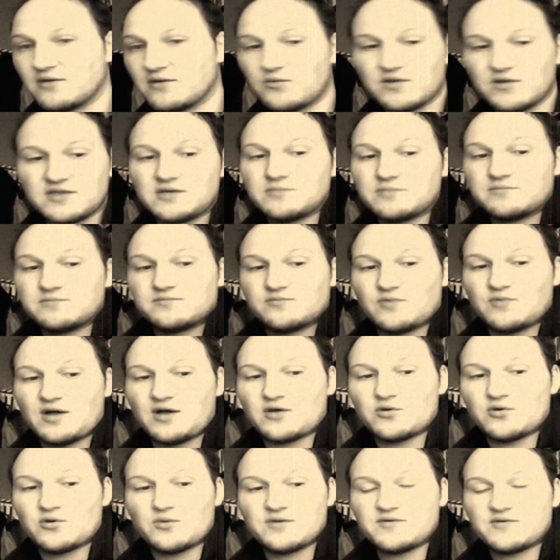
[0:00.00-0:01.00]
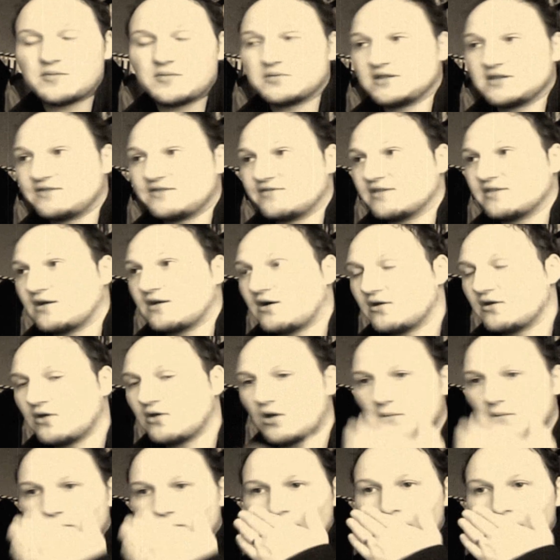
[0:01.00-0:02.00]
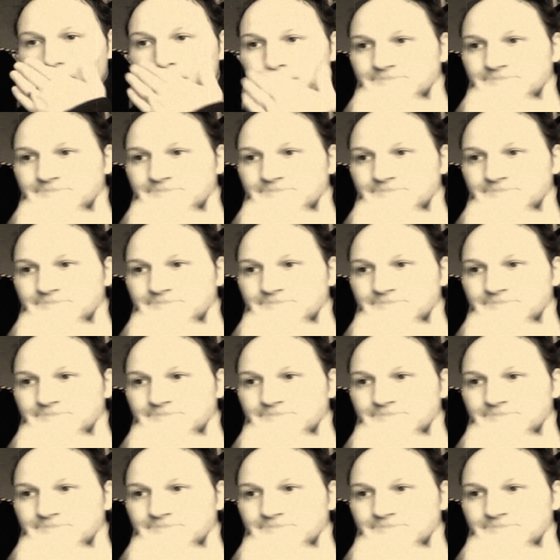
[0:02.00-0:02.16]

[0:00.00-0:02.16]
I don't know whether you believe in that or not, but